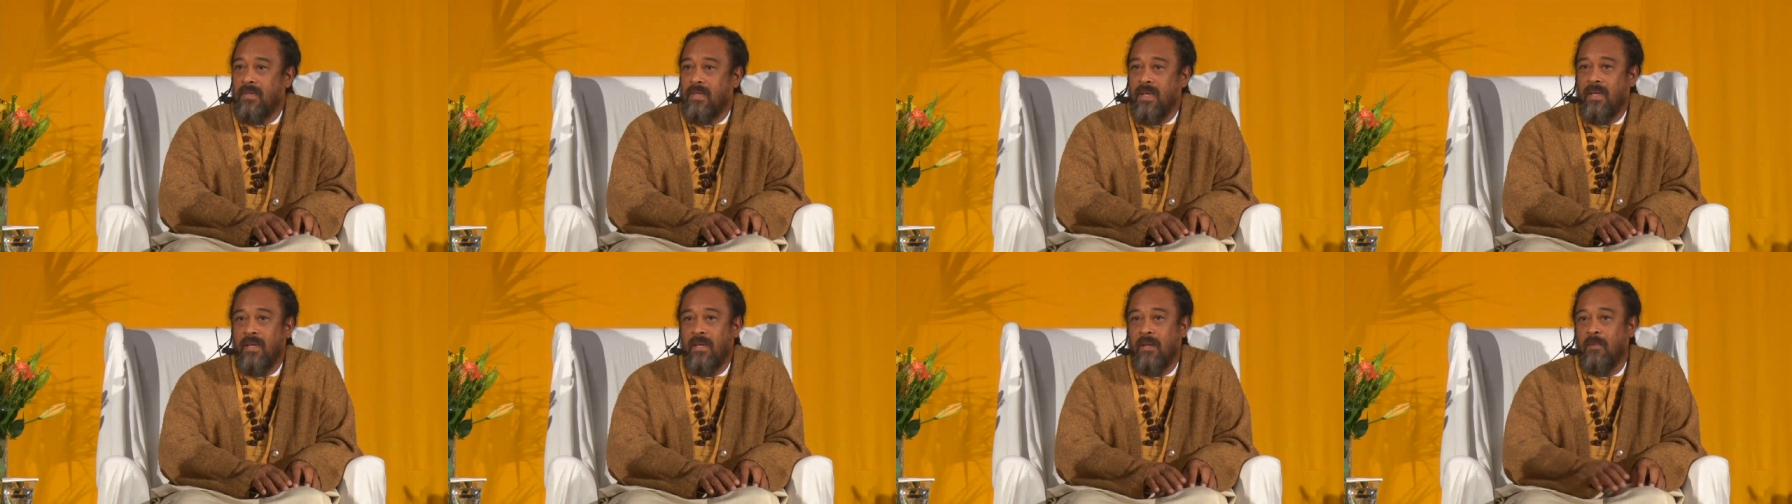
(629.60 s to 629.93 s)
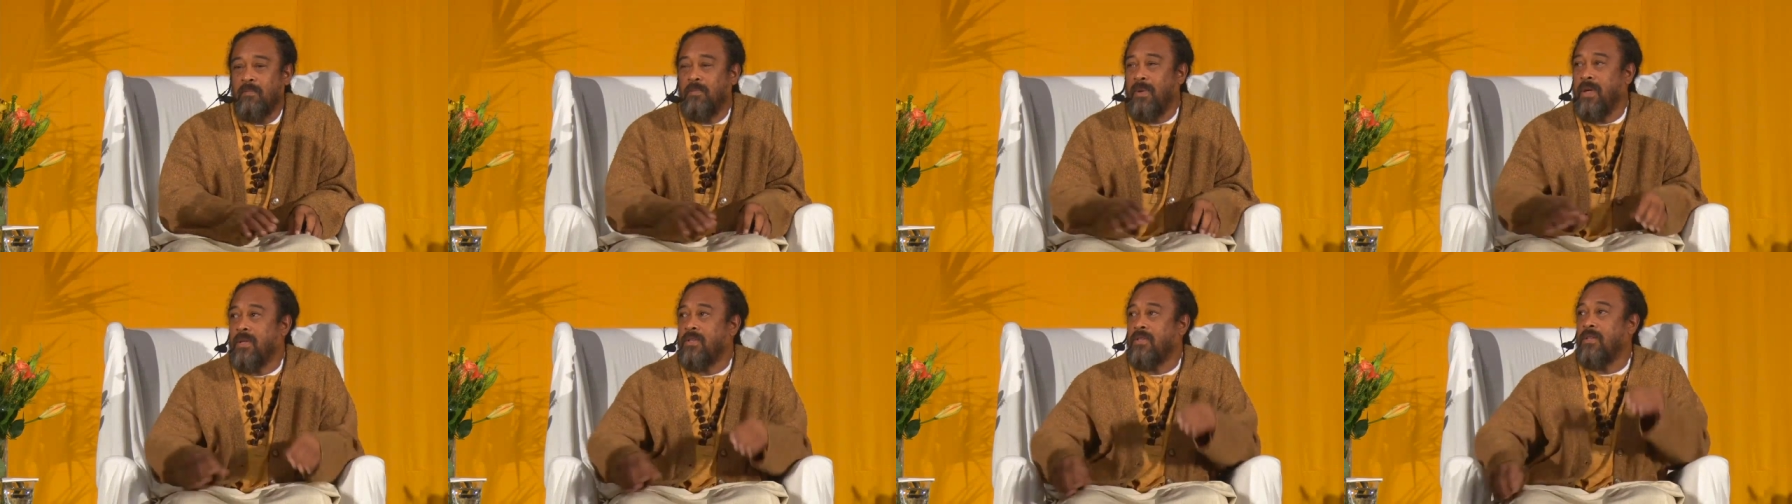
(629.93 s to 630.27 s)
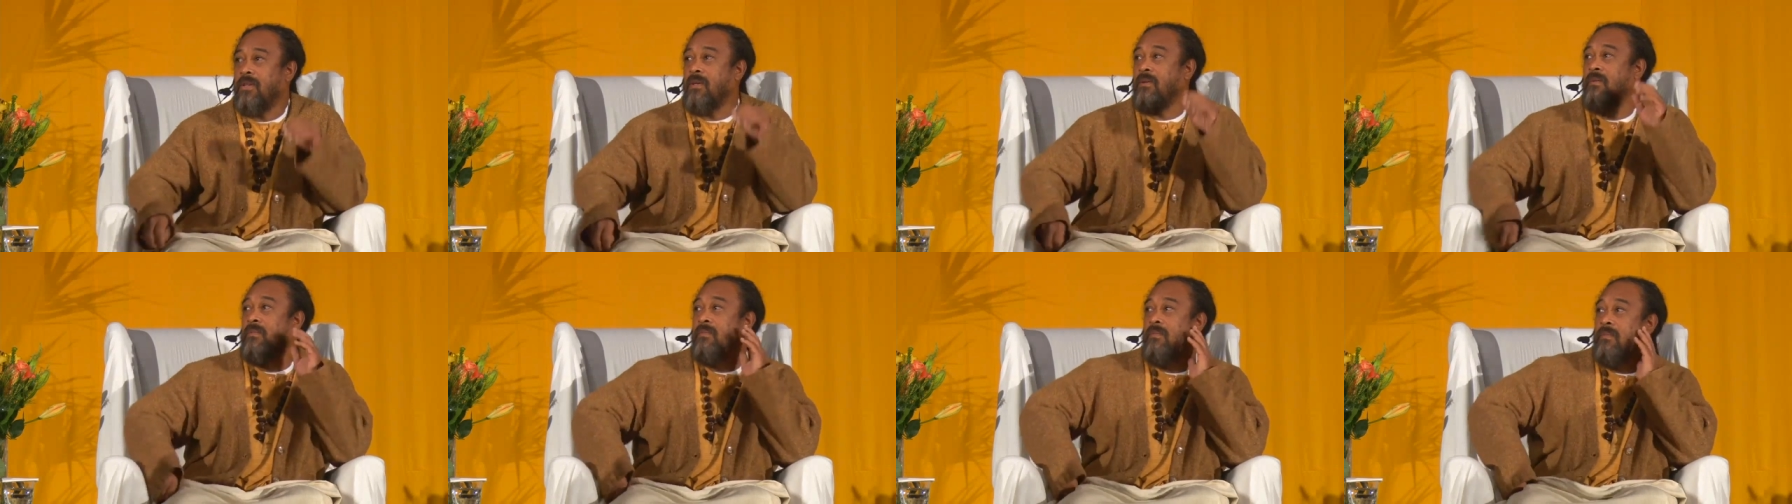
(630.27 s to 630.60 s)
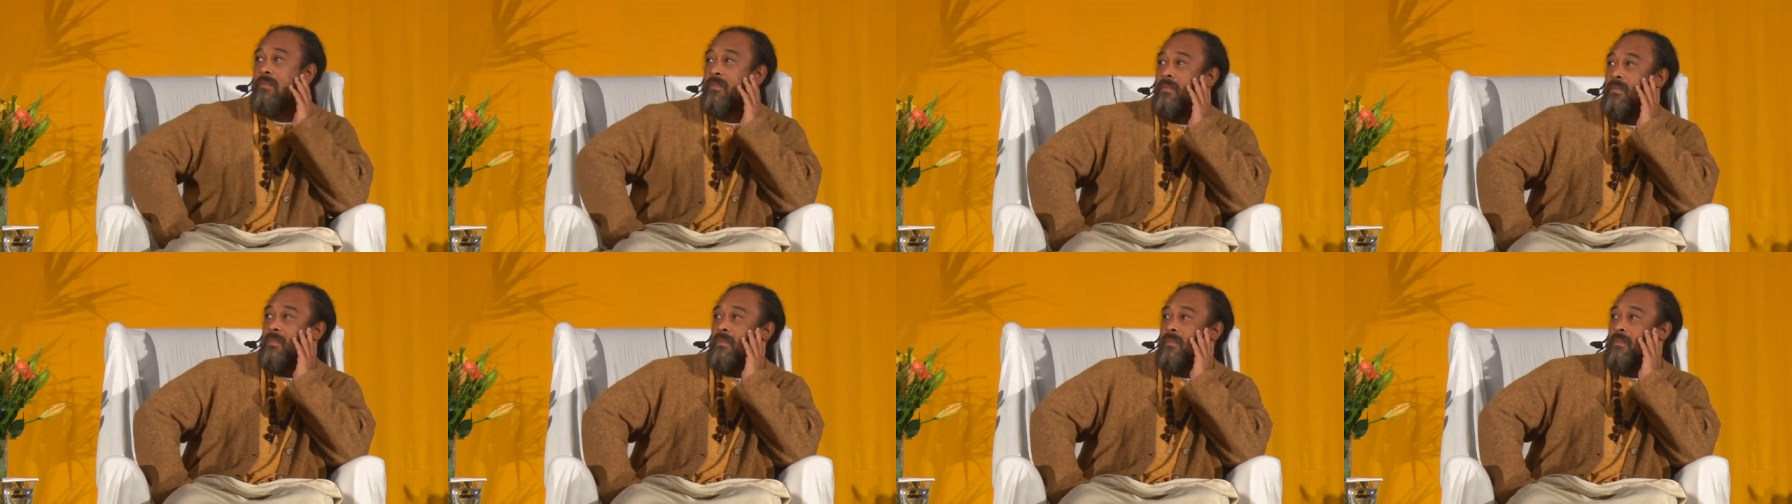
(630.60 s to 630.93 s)
Taking a picture,
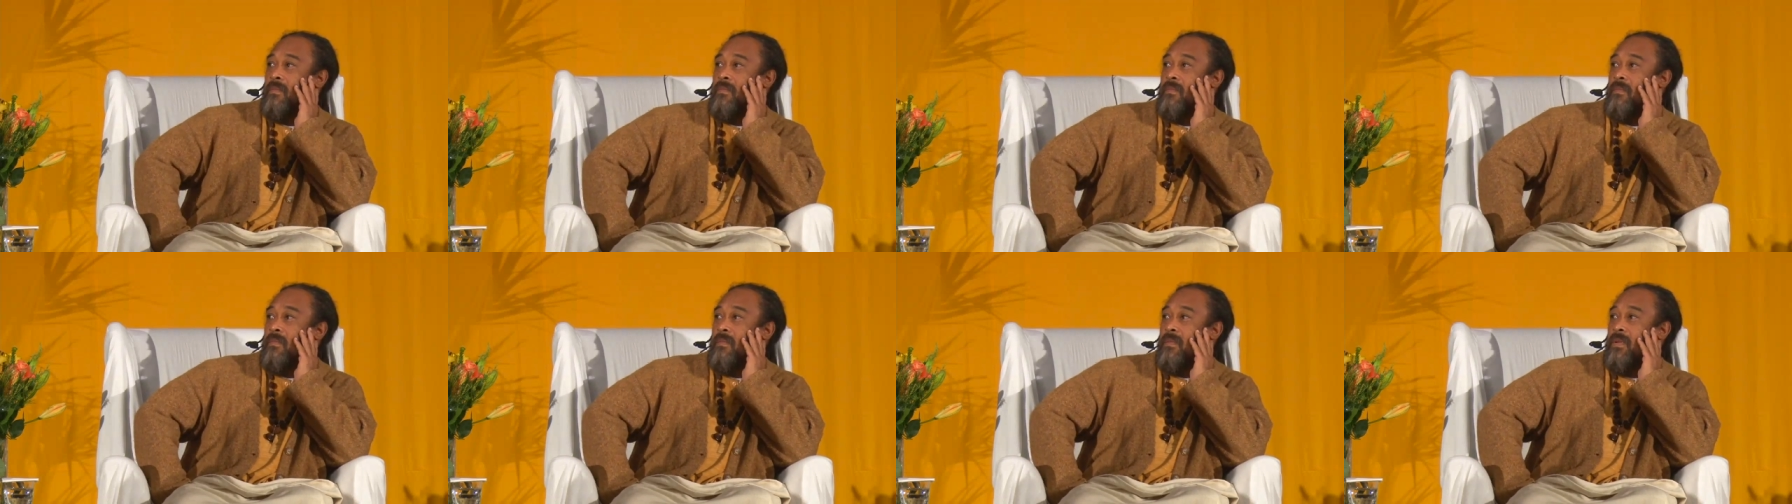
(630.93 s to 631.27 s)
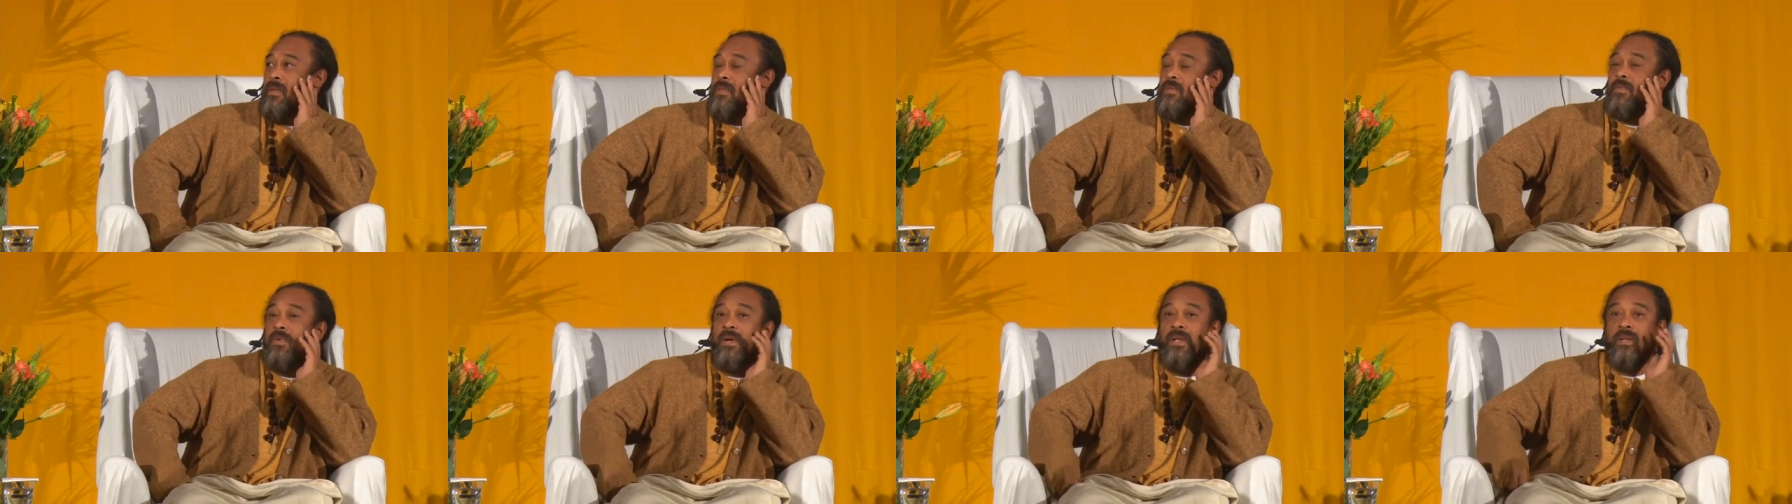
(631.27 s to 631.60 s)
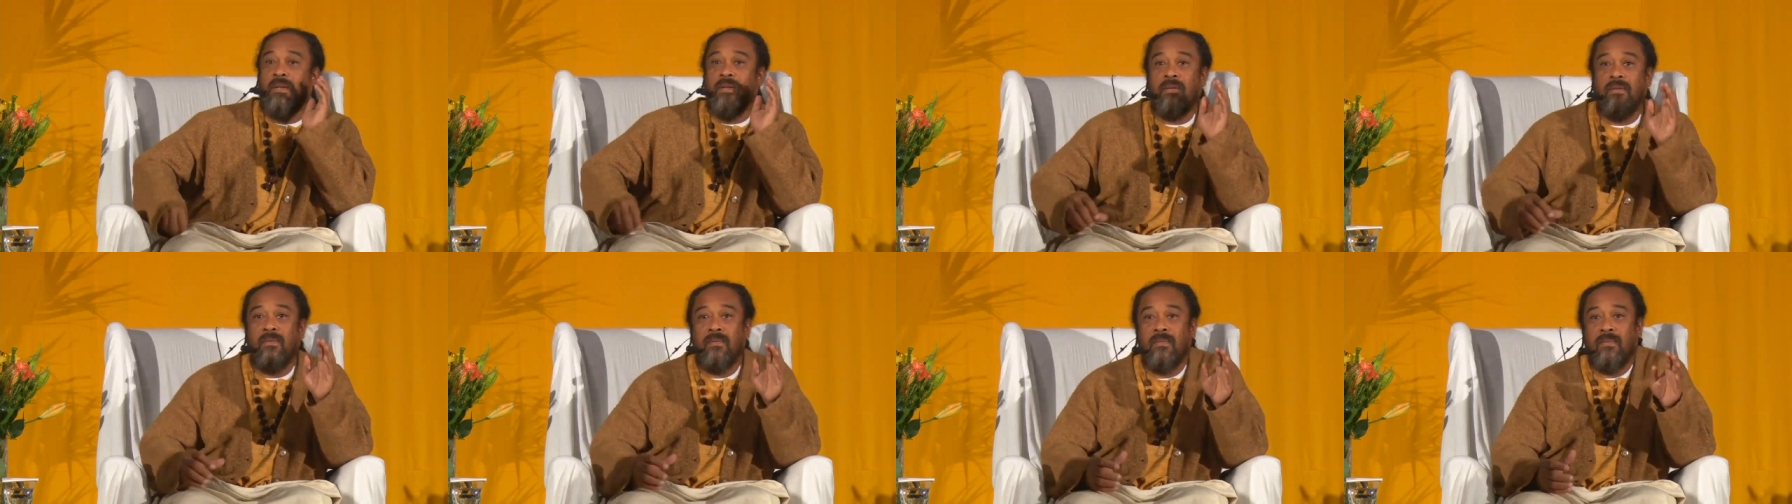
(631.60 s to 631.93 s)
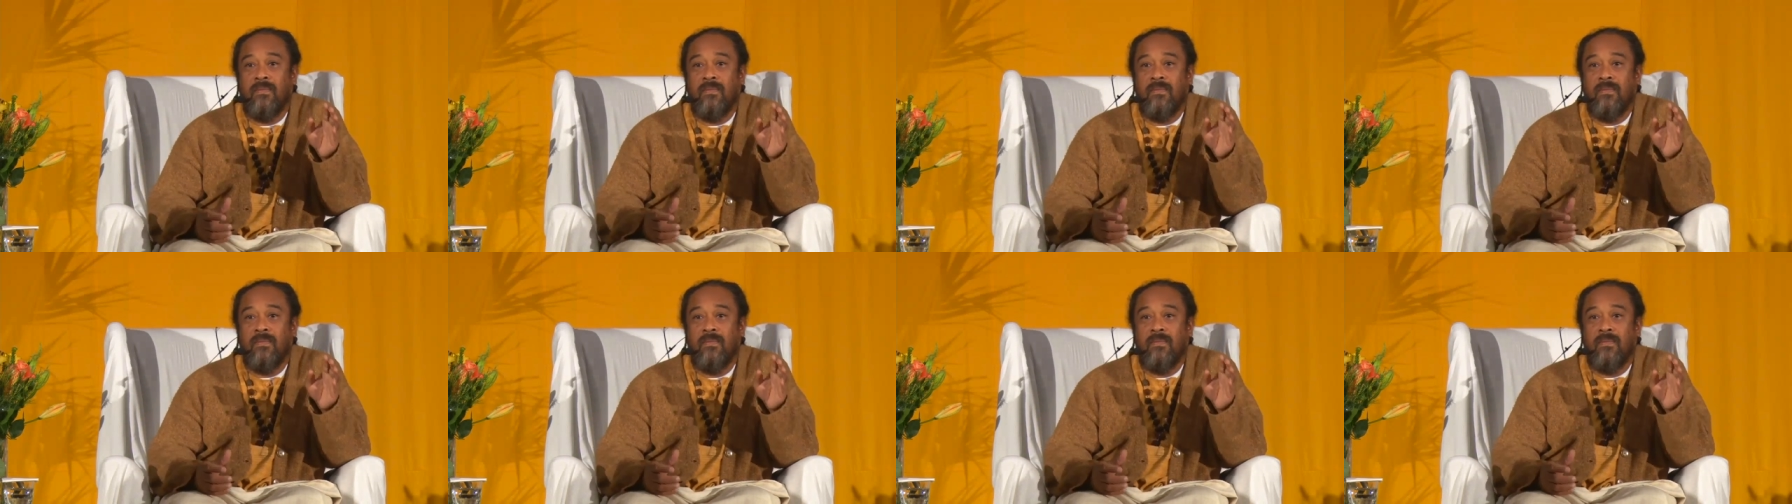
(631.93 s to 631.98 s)
this one.